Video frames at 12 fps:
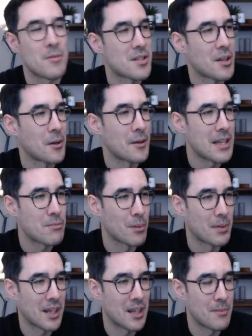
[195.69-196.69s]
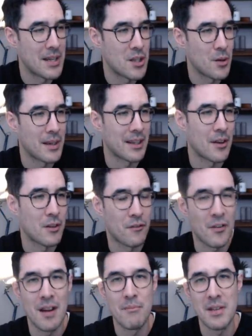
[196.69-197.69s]
So he's probably going to be doing those
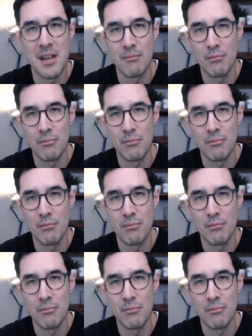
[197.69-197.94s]
5 p.m.